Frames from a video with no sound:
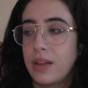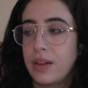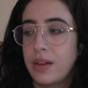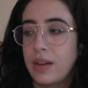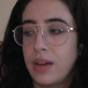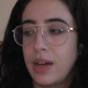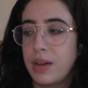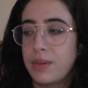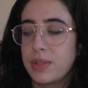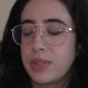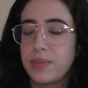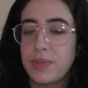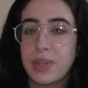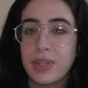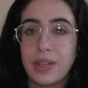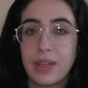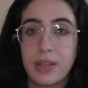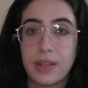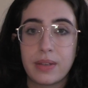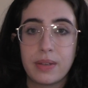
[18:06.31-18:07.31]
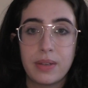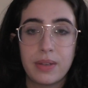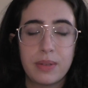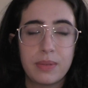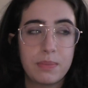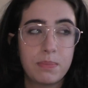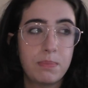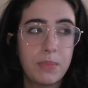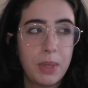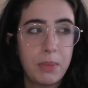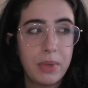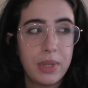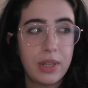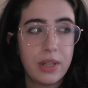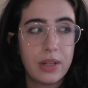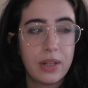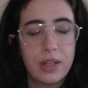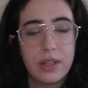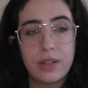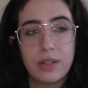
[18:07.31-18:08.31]
no, I was feeling maybe a
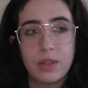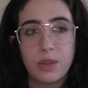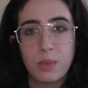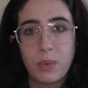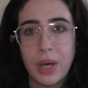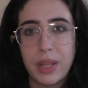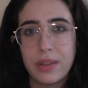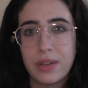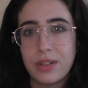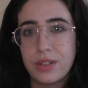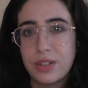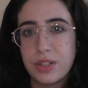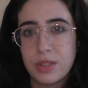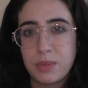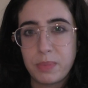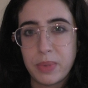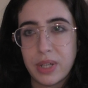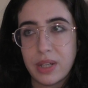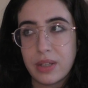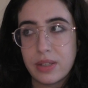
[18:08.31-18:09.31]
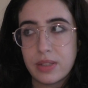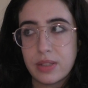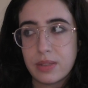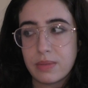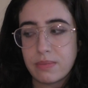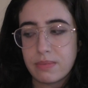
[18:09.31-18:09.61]
little under the weather just because